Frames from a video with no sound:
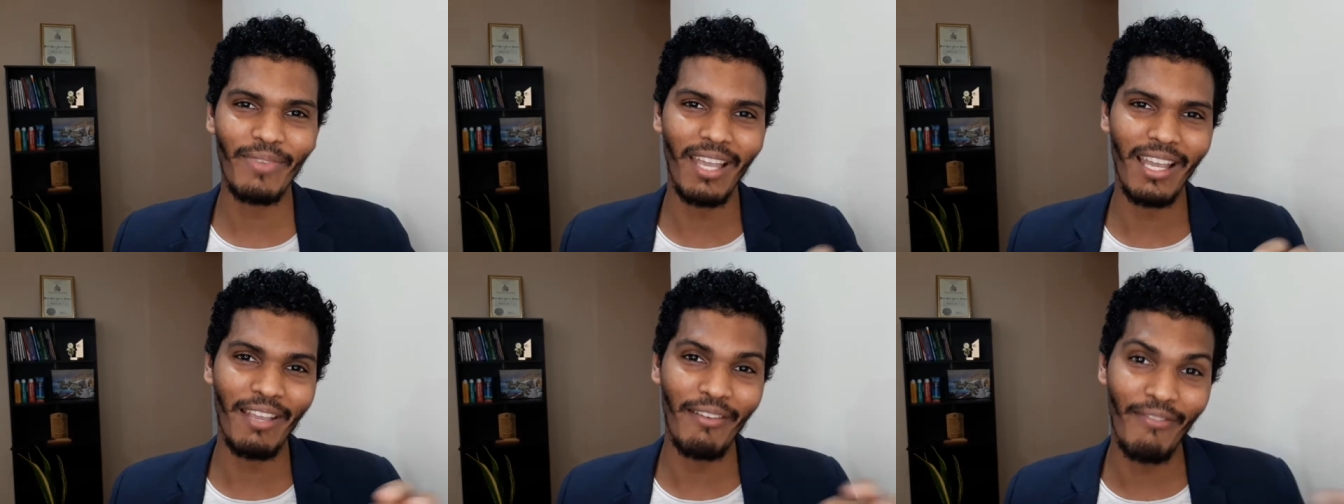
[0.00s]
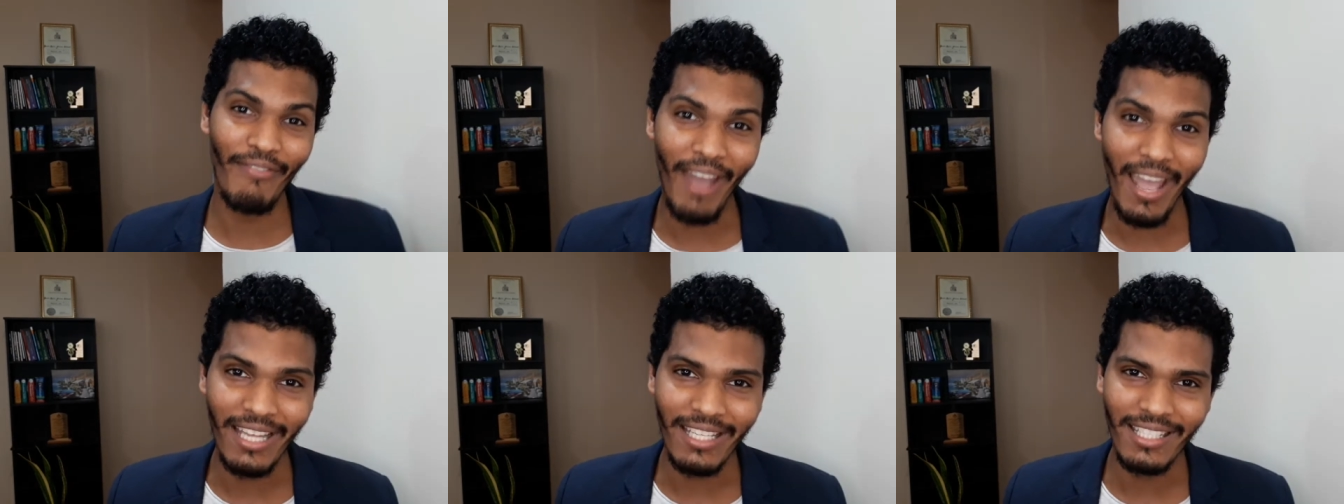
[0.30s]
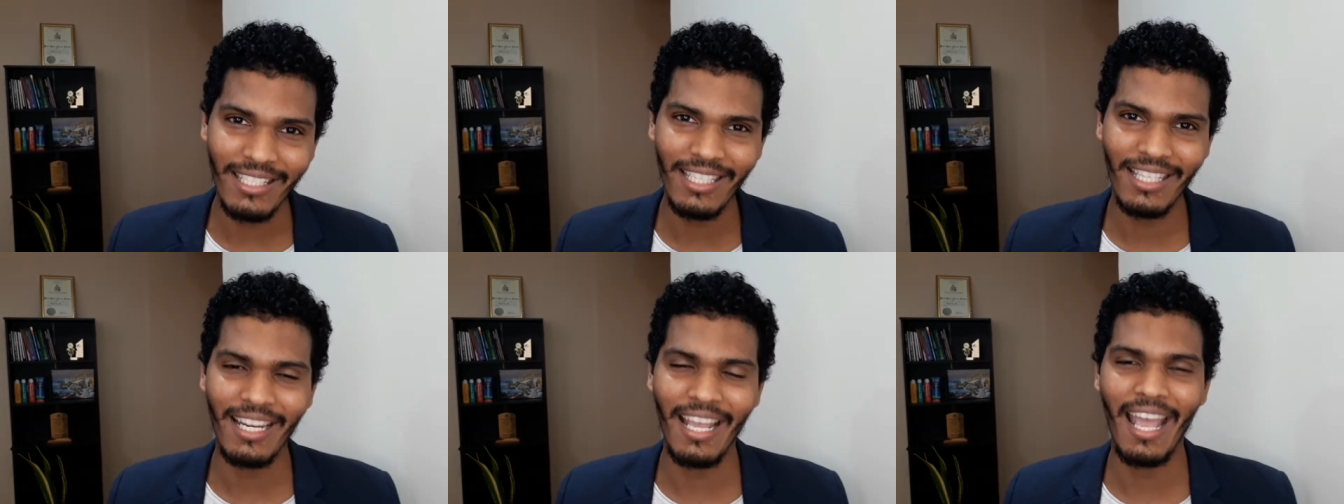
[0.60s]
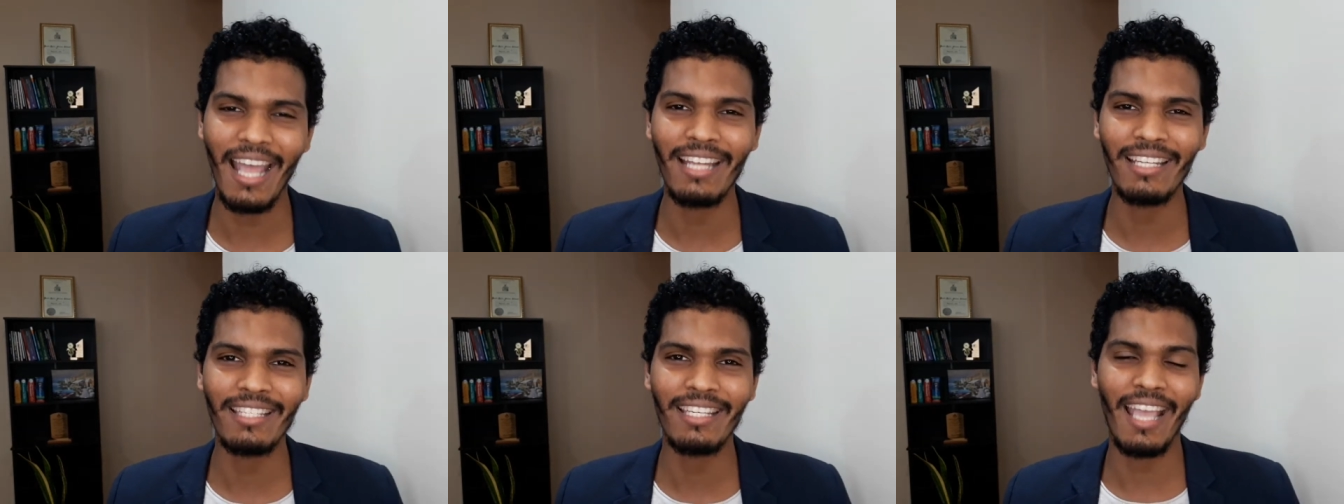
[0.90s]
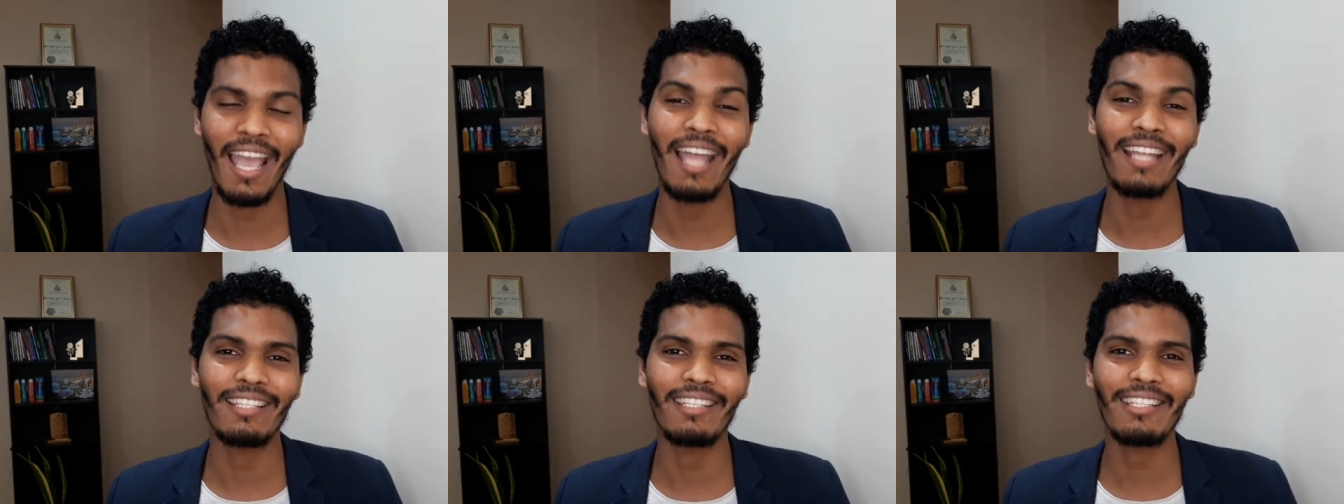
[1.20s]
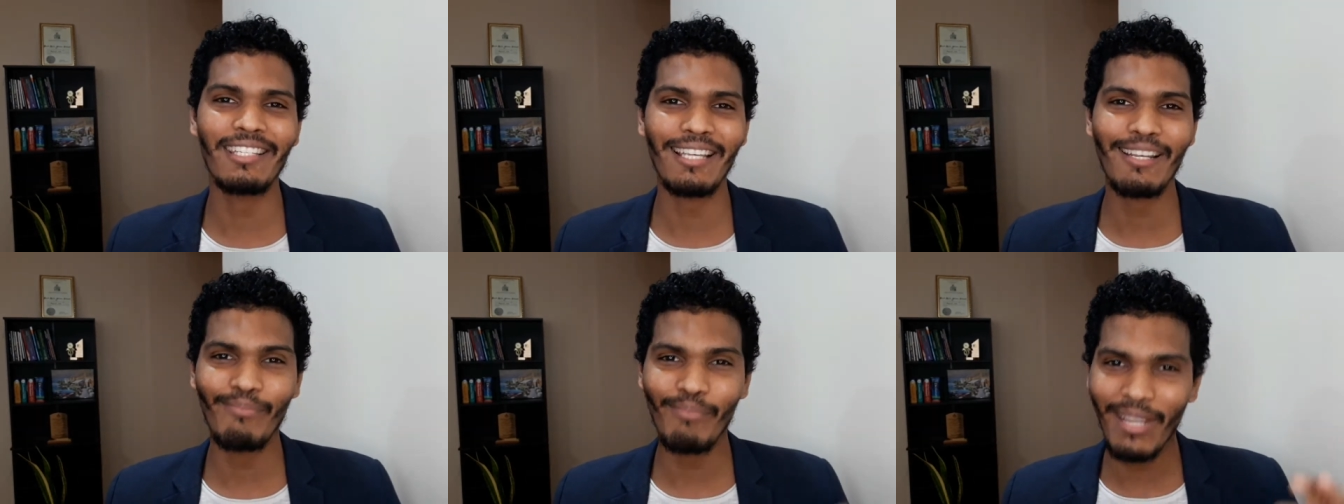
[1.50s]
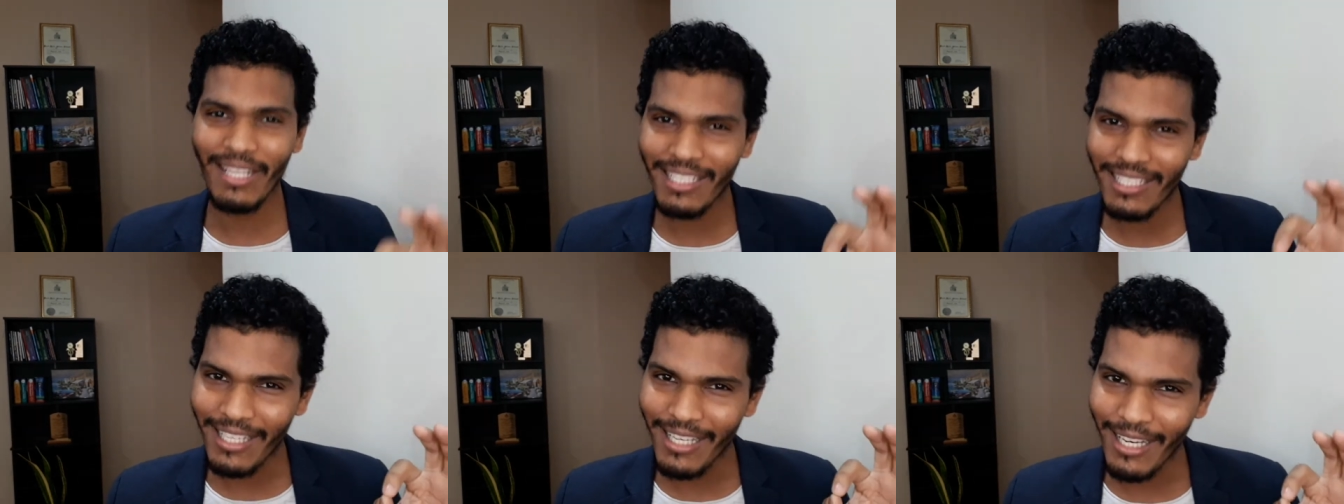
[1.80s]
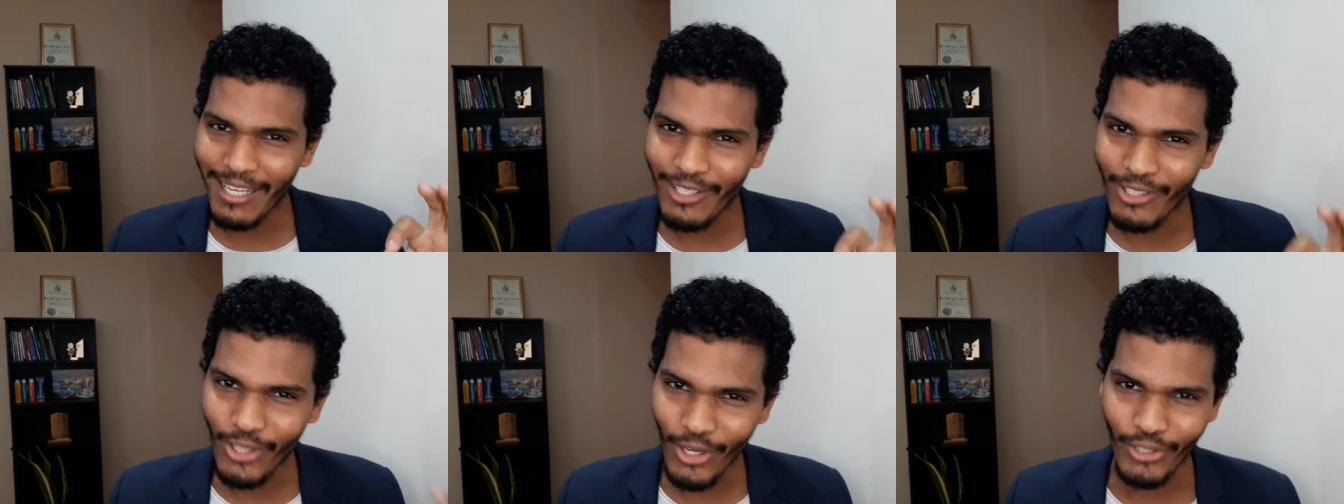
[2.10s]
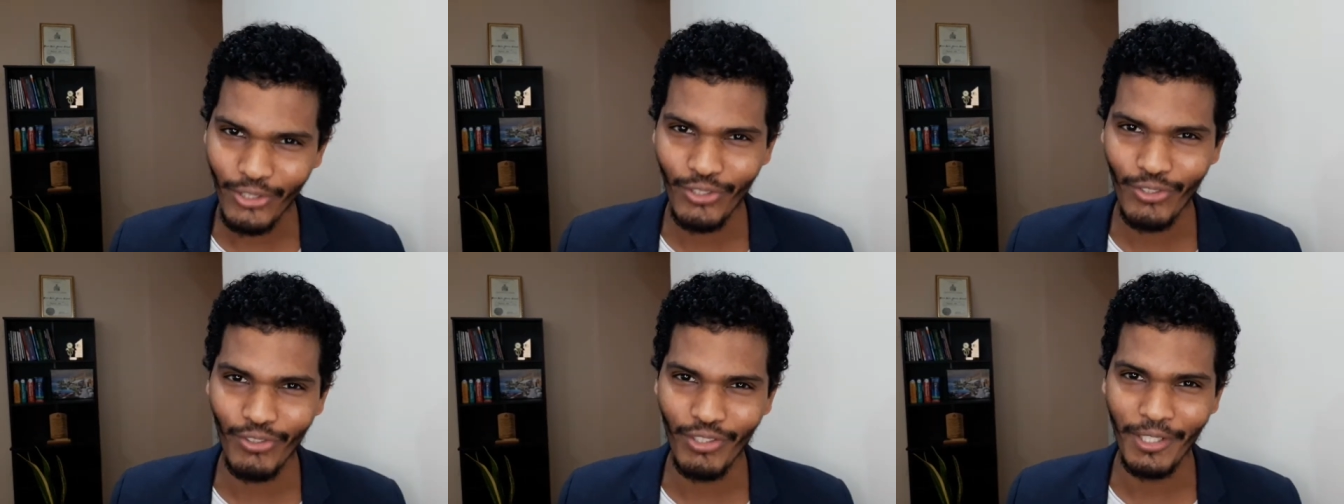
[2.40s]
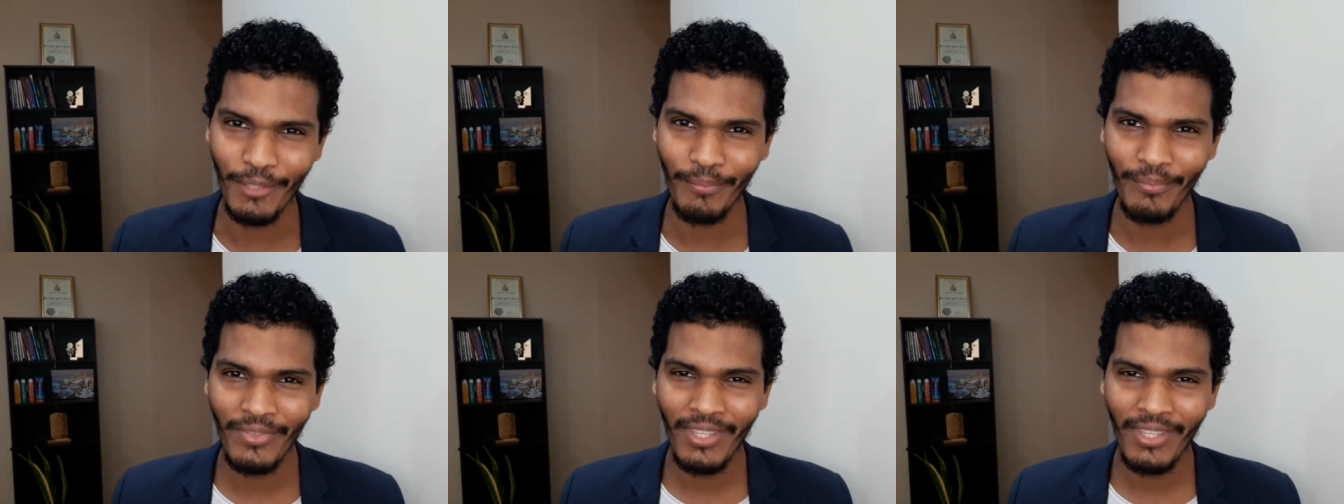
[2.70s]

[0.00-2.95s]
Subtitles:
events and the entertainment industry.